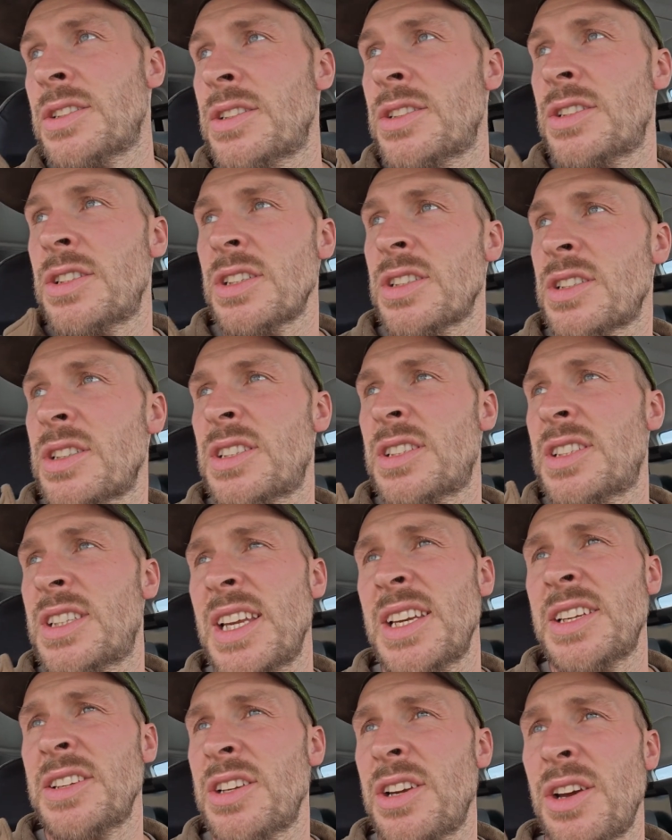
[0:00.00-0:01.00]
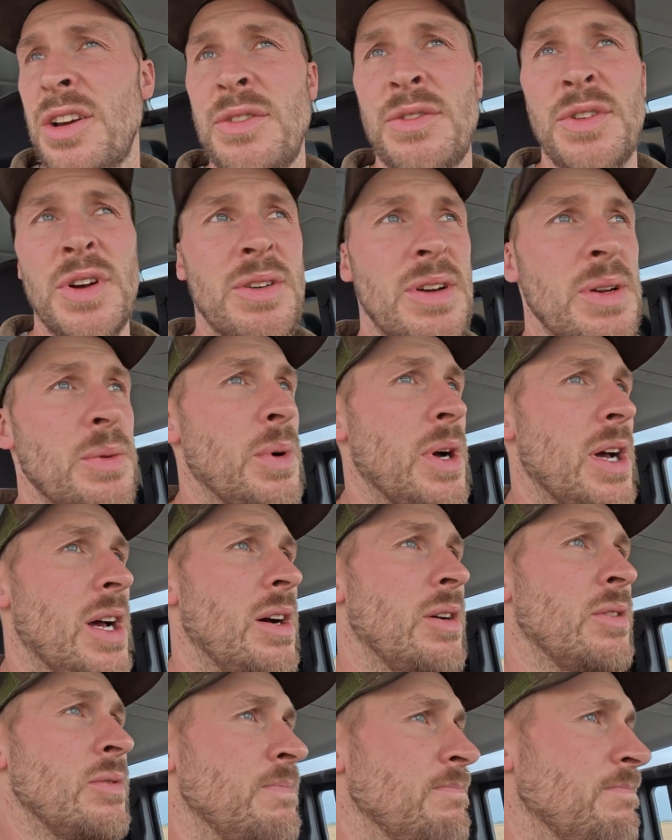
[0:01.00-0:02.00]
just didn't go very
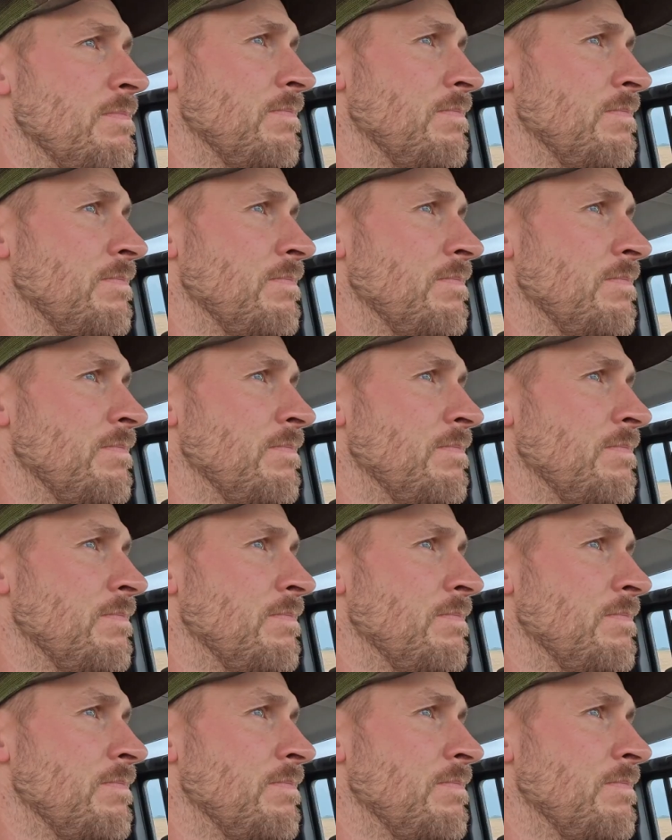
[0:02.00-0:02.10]
well.